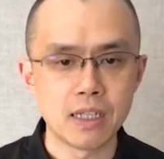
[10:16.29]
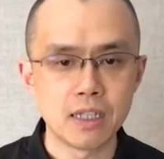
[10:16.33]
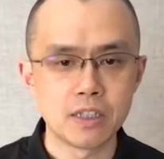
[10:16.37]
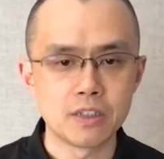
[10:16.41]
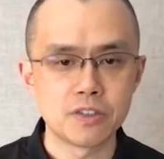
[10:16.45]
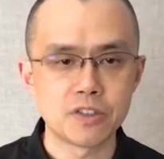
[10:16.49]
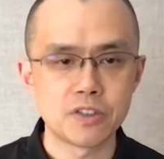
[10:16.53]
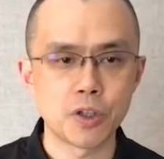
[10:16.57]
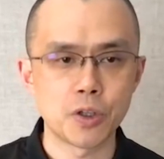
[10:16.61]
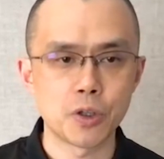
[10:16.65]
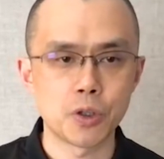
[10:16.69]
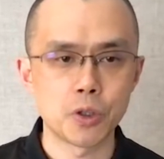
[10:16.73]

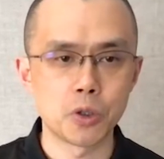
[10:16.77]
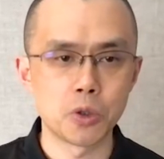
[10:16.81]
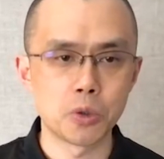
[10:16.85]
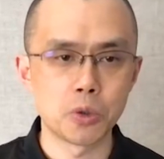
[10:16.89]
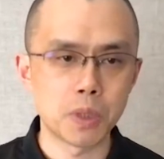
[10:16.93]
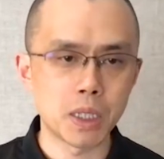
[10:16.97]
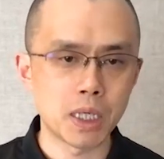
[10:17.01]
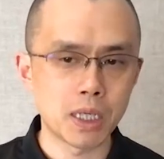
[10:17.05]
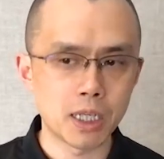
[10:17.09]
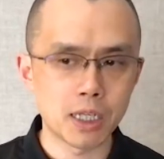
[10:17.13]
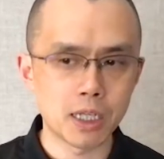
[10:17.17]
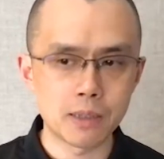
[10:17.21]
So
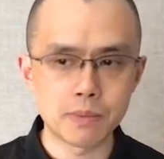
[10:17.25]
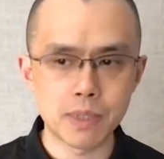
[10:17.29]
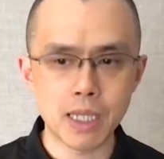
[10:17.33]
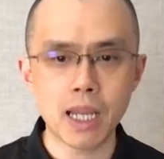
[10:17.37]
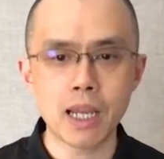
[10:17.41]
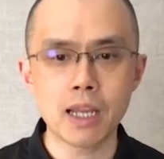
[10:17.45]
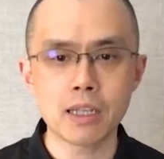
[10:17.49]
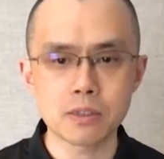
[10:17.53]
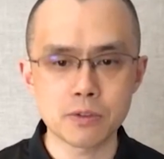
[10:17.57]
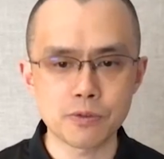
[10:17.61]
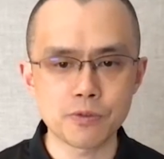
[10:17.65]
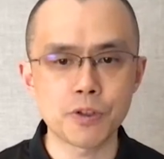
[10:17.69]
there
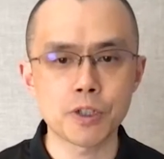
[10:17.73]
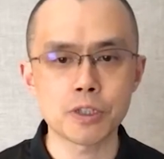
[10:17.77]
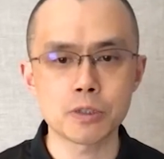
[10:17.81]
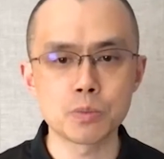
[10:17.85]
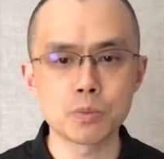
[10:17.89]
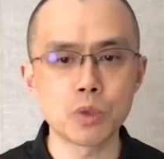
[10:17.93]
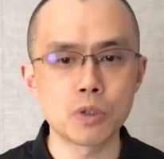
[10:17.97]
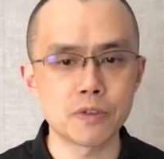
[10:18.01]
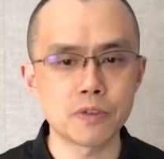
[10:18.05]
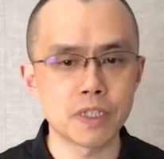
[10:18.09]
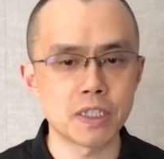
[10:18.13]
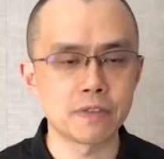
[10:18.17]
is first
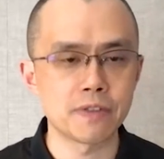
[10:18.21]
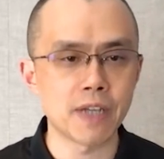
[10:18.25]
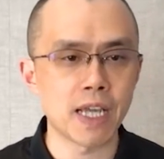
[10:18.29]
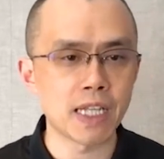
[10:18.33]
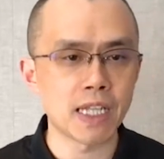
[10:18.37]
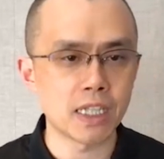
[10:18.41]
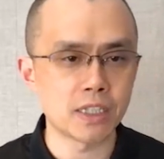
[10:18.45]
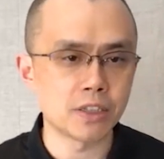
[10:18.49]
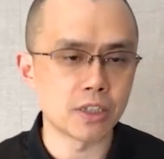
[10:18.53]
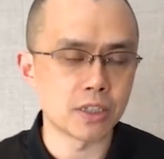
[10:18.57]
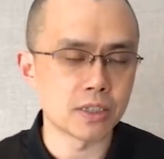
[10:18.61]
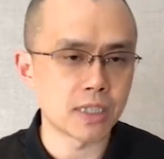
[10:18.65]
mover
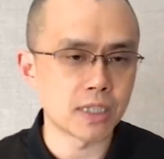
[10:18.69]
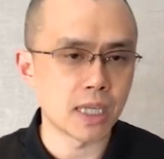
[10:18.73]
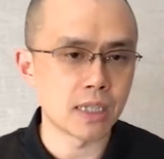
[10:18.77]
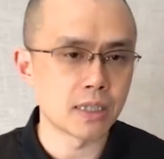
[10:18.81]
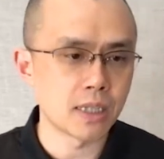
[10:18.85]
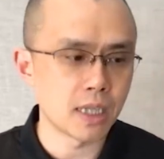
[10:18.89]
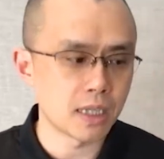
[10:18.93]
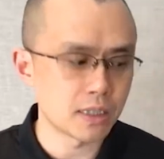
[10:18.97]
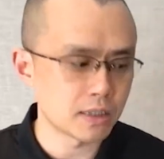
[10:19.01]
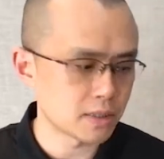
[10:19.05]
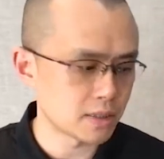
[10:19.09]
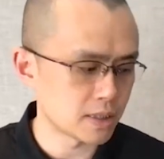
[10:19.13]
advantages, and
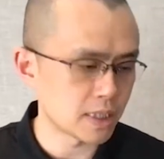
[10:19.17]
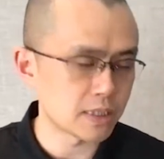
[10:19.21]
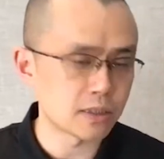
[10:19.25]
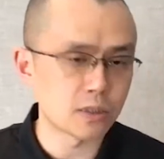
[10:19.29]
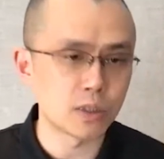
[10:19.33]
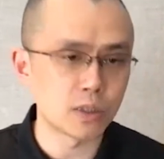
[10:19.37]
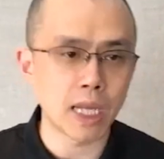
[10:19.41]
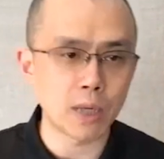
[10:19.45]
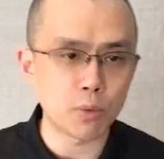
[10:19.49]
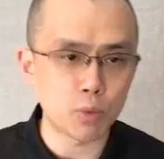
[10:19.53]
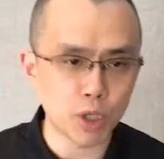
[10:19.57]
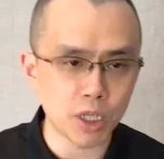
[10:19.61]
there's
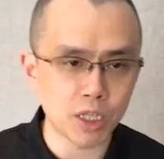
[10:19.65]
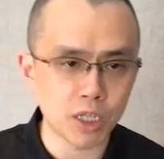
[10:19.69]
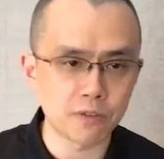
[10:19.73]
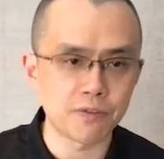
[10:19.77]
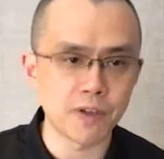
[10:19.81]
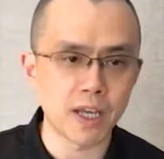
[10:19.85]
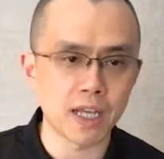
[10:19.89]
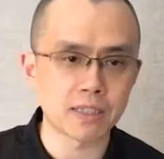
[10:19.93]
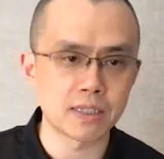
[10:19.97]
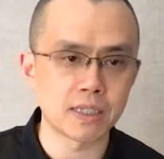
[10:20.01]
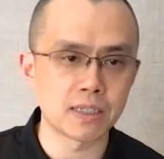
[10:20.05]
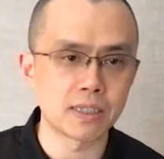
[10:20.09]
network
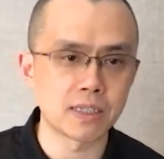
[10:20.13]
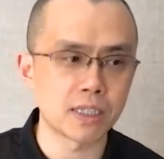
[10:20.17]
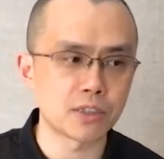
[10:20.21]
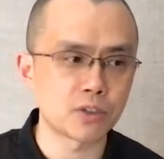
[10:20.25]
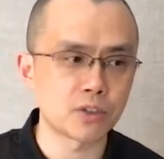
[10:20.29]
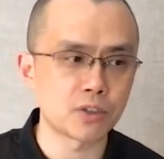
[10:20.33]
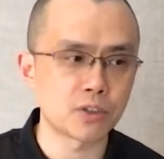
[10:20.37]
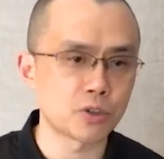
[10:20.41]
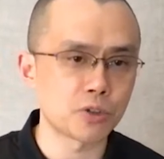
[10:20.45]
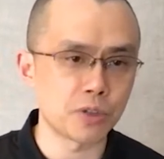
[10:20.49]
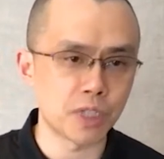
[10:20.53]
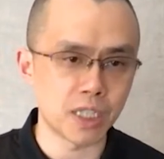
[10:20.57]
effects, and there's
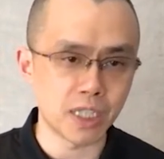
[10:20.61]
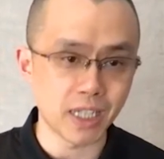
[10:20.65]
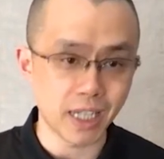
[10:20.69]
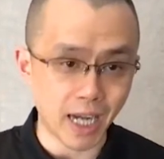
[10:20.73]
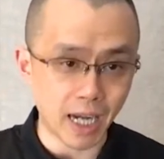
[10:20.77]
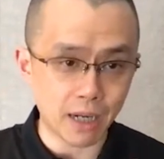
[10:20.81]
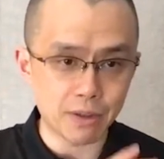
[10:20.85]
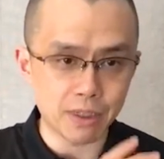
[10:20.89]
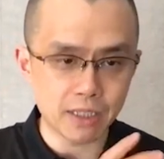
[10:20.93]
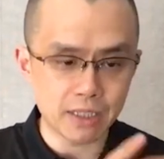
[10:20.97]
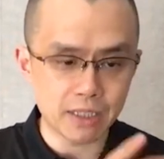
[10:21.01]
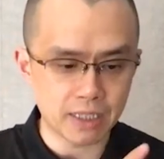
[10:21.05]
also
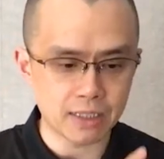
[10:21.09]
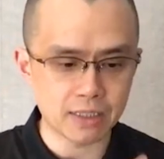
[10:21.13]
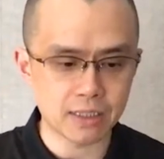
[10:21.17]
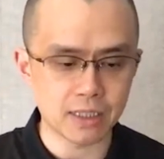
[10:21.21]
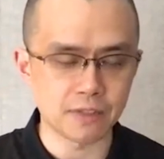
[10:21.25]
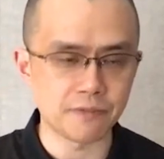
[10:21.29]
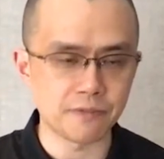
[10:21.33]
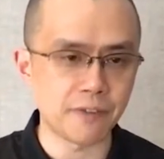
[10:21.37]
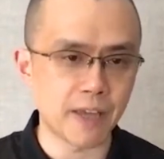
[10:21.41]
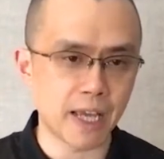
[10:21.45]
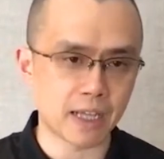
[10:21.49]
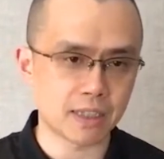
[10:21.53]
inheritance
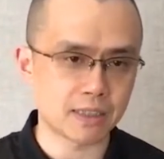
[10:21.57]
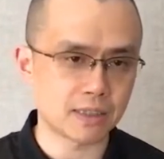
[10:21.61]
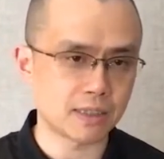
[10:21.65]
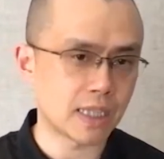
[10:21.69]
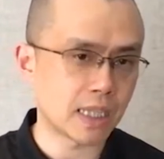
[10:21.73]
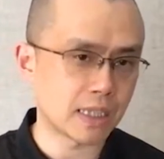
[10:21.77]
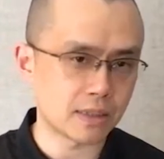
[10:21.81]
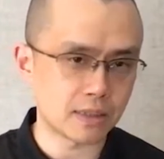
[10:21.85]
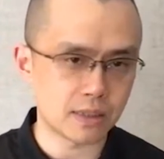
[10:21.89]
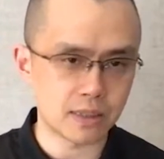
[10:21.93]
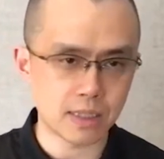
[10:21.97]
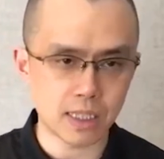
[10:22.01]
effects
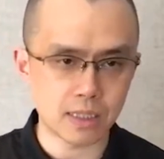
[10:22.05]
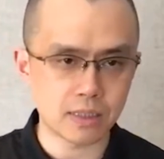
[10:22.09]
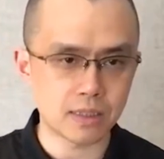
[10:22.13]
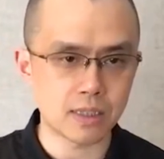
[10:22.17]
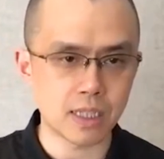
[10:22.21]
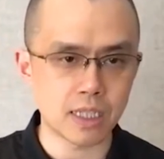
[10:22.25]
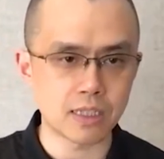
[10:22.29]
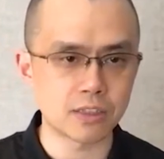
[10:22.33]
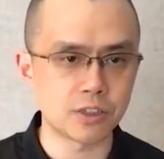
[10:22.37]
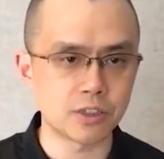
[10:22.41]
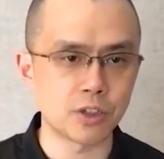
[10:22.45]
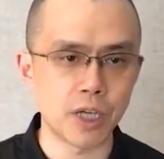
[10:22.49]

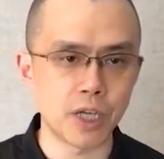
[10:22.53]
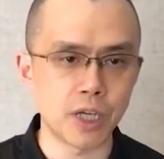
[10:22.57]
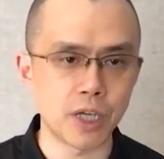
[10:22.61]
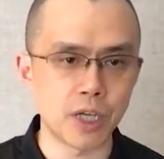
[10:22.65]
that's still at